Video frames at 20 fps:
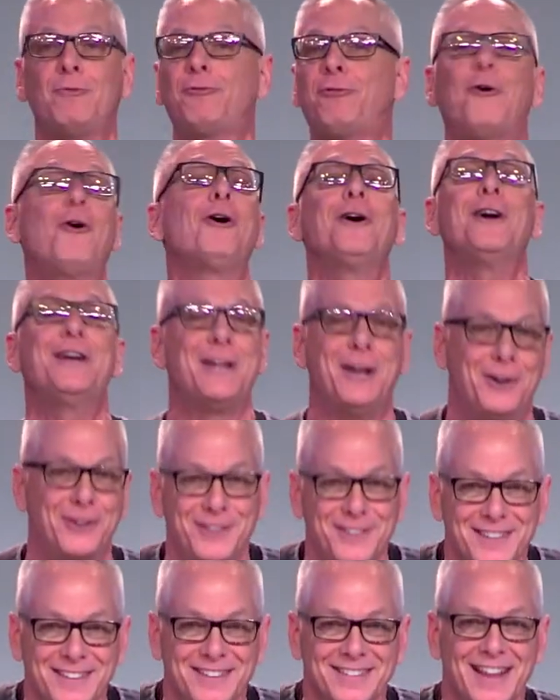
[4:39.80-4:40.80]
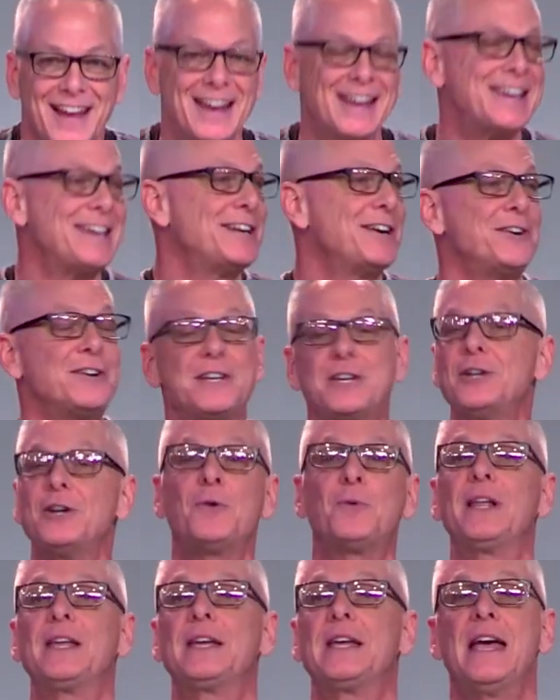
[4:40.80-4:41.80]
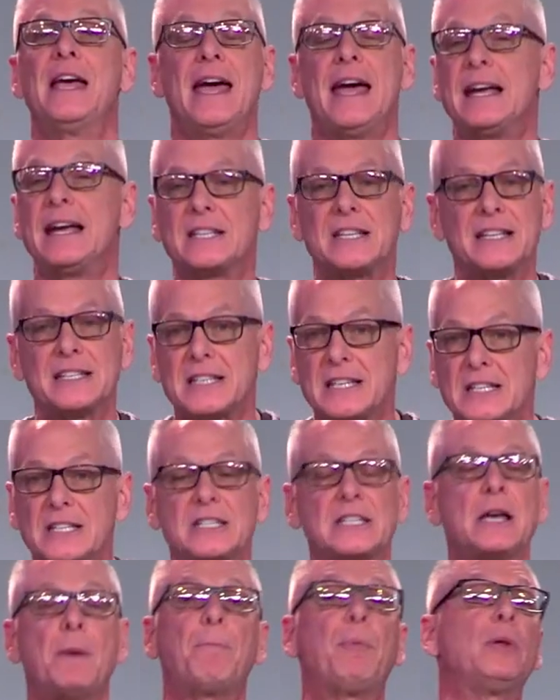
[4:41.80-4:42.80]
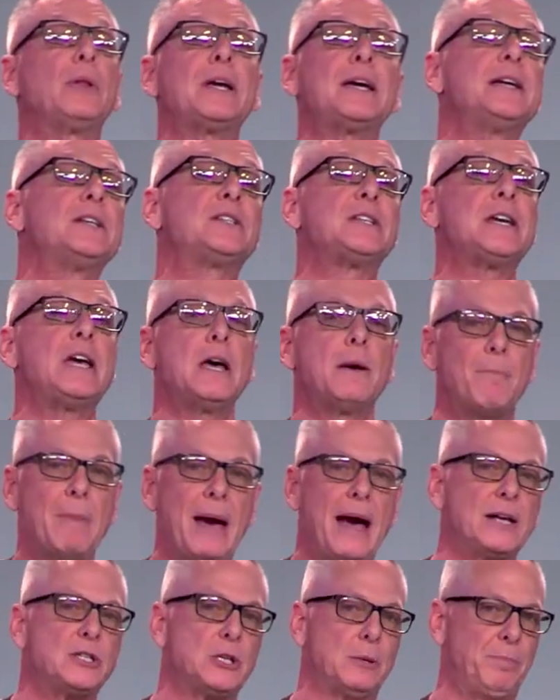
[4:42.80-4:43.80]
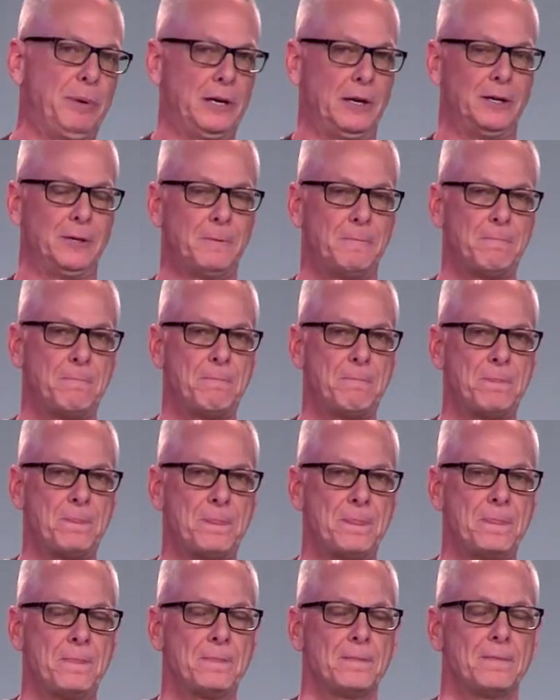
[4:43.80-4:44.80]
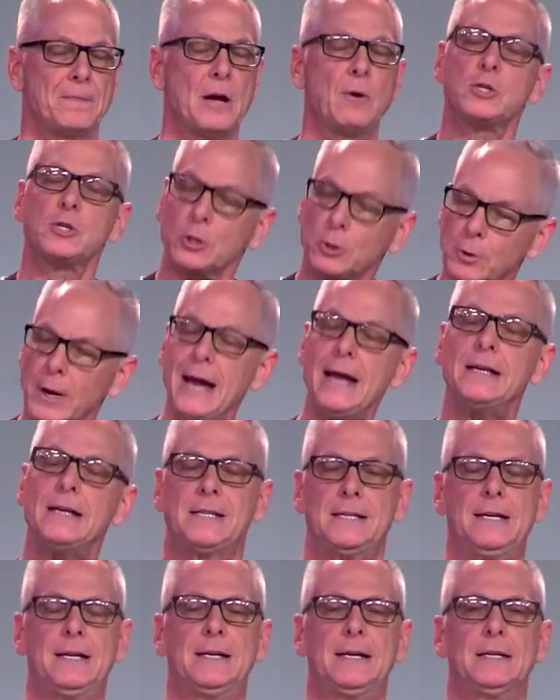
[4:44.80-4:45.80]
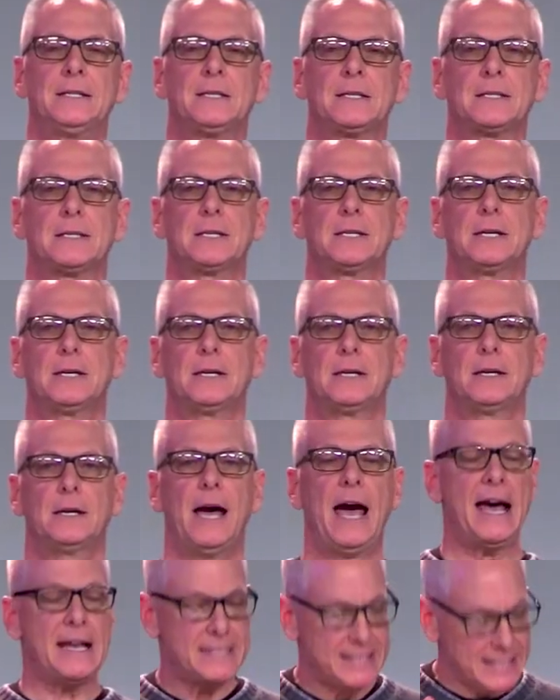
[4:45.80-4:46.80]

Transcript: for you. Like, you don't really, it's a simple, easy magic pill. Now, what's crazy is, as